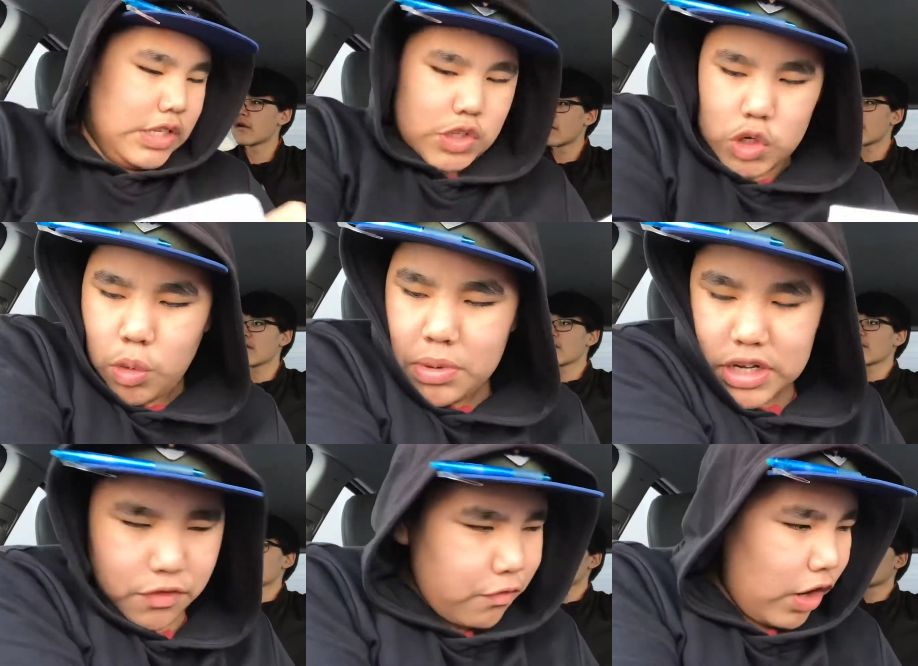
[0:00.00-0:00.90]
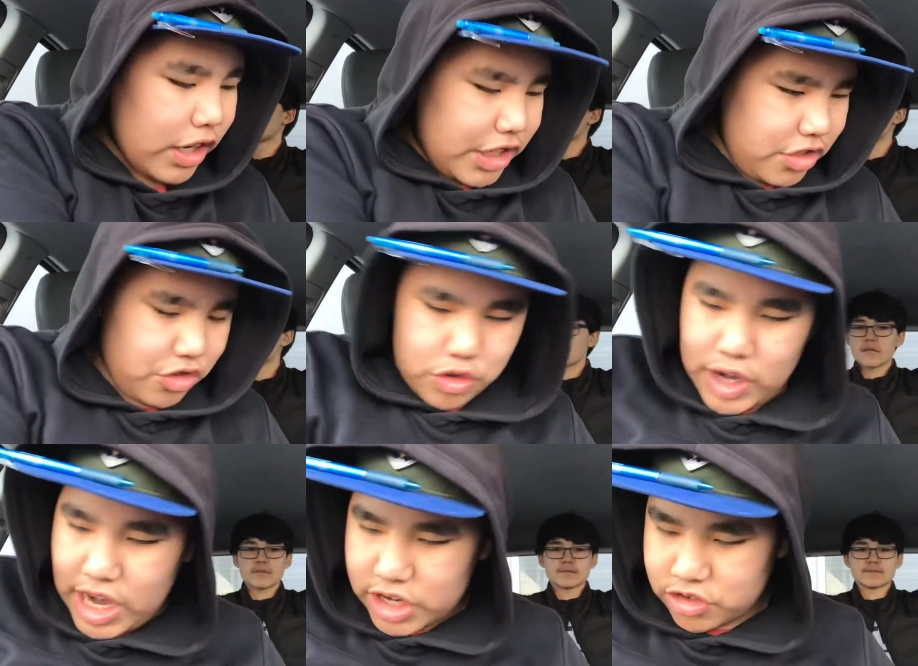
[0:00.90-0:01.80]
Speaker 1: So many fucking
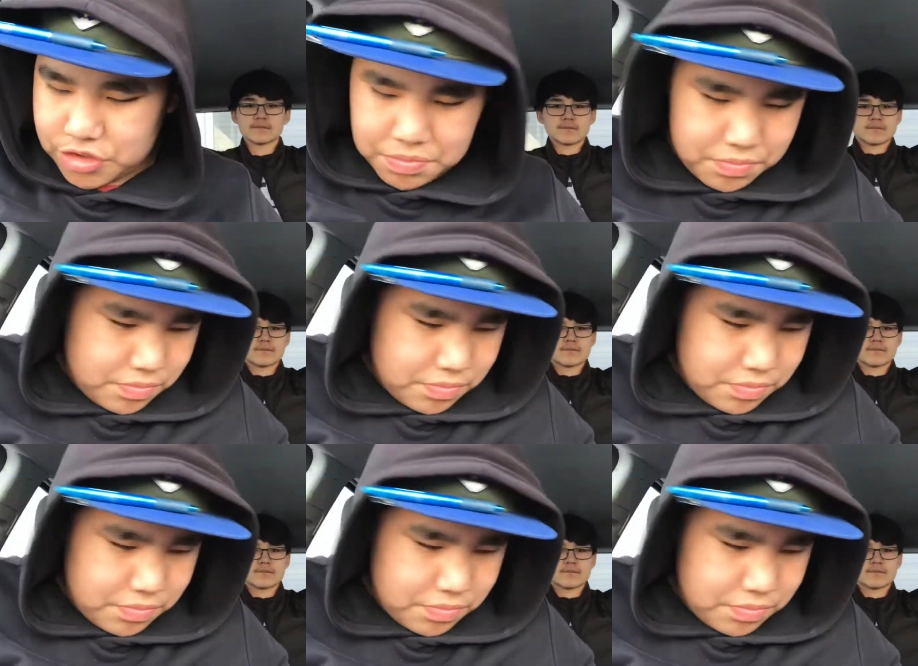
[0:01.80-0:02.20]
trash.